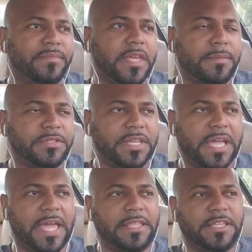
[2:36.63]
him
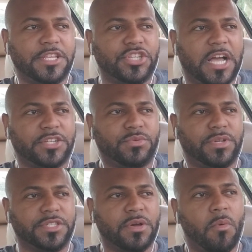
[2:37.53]
saying Anthony Joshua
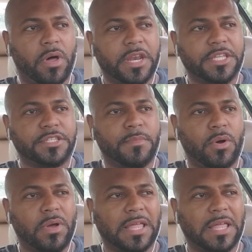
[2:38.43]
doesn't want any smoke,